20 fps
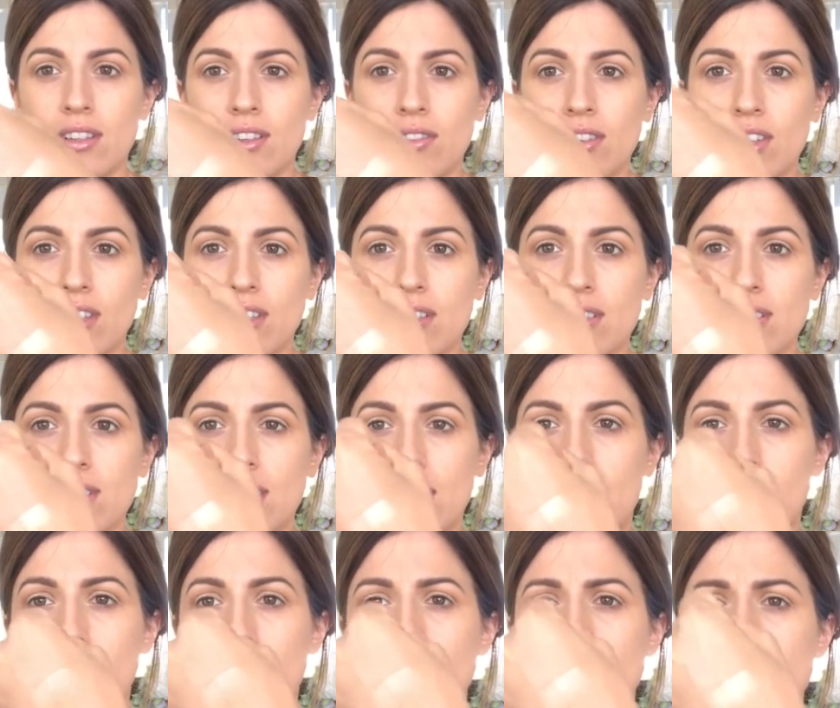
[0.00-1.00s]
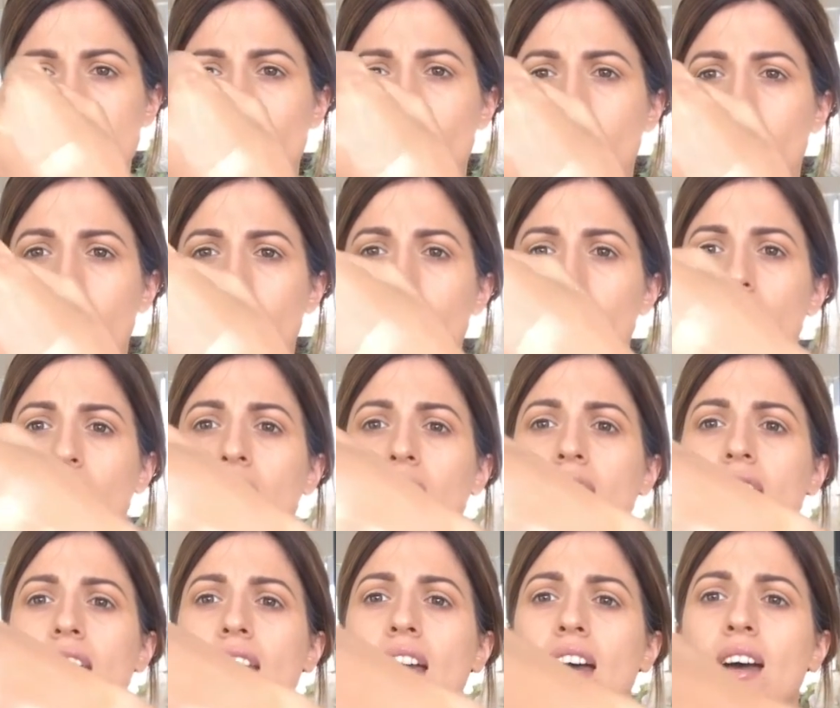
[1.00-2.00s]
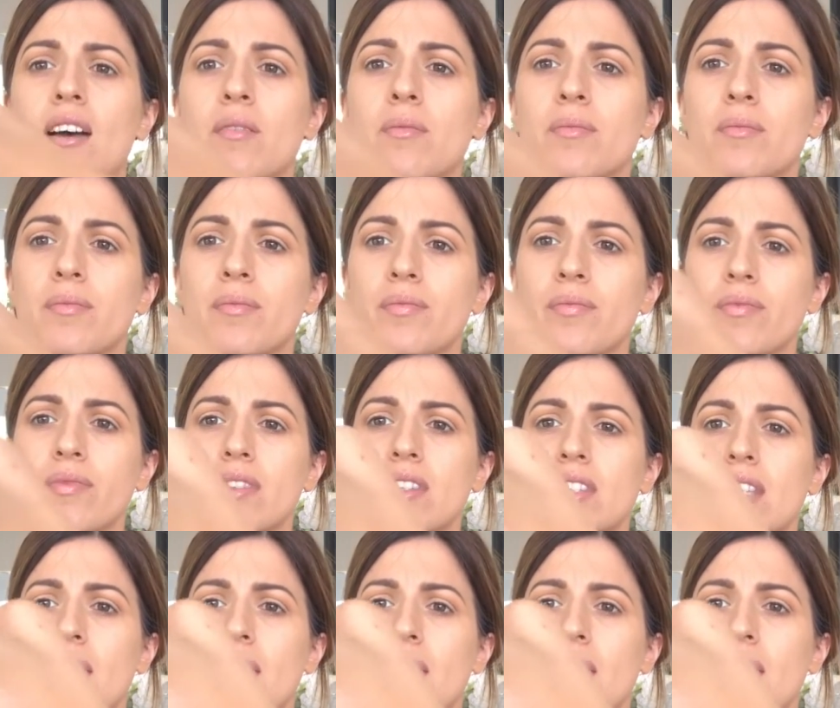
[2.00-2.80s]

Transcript: You can see, but it's got like really, it's